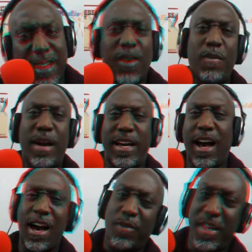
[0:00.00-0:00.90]
Oh, my
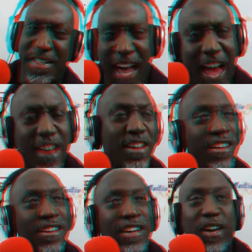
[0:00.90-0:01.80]
God, what is that?
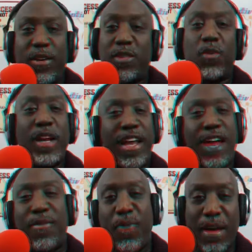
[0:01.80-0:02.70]
You know, he's a weed
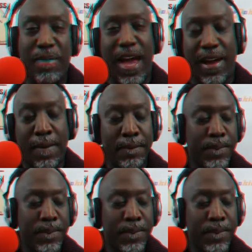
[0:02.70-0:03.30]
head from way back.